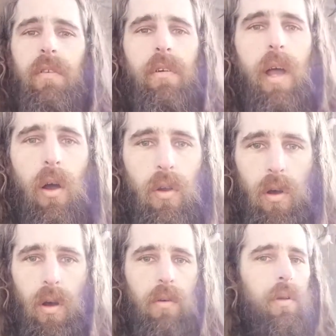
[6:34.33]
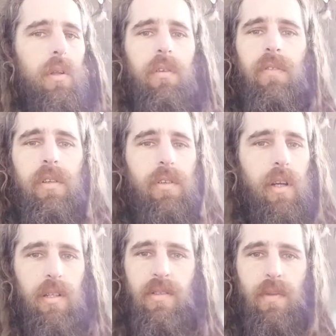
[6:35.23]
alcohol, we look for
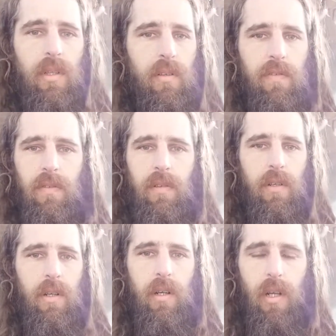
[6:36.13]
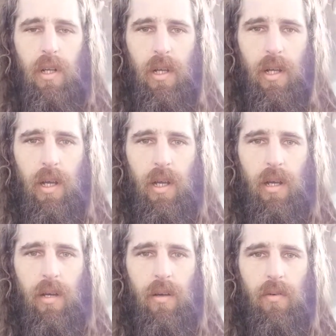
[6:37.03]
drugs, we look for
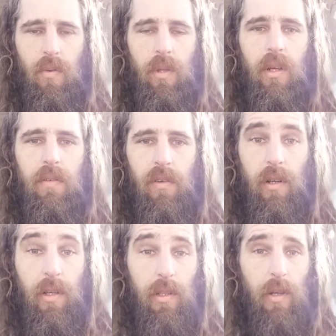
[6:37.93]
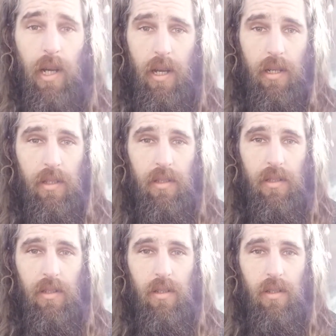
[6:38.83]
a new high.
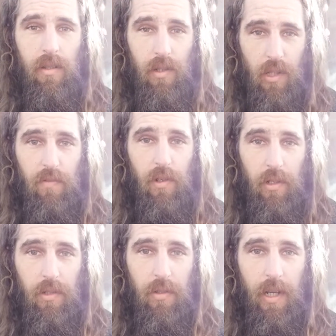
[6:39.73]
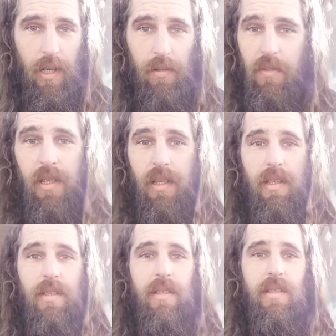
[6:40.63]
We look for a new high
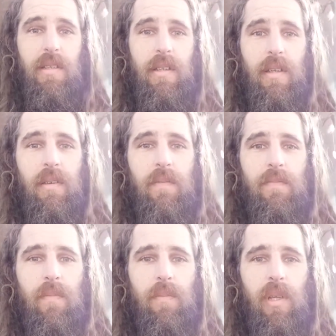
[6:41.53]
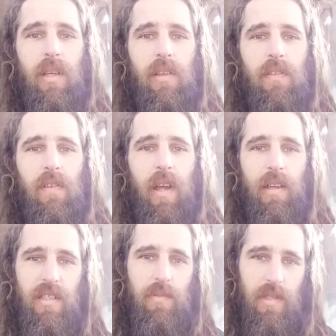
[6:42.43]
because there has
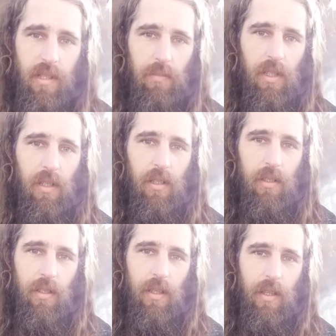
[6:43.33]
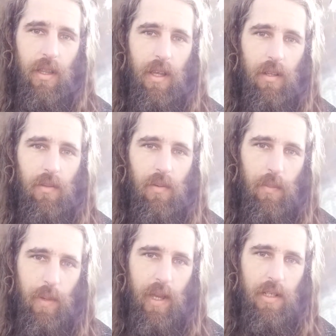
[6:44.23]
to be something that will
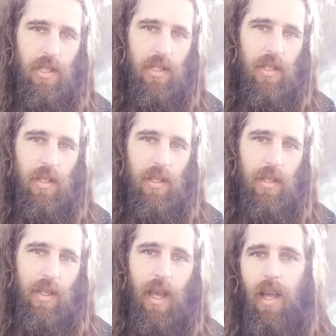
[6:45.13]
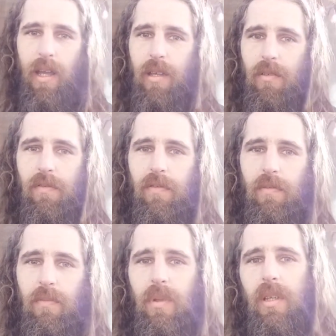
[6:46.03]
match the high of
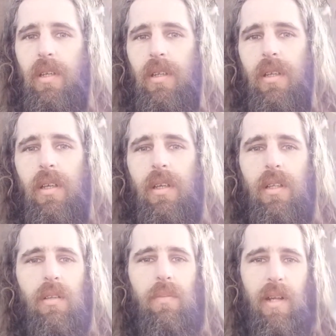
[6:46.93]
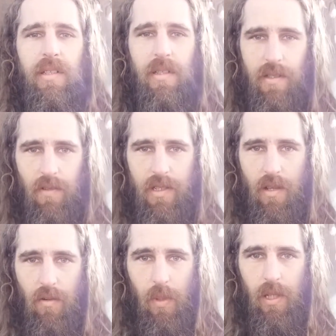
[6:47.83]
being in the presence of this
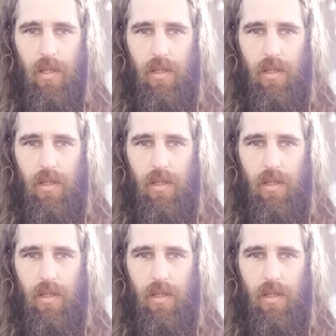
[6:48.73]
other being.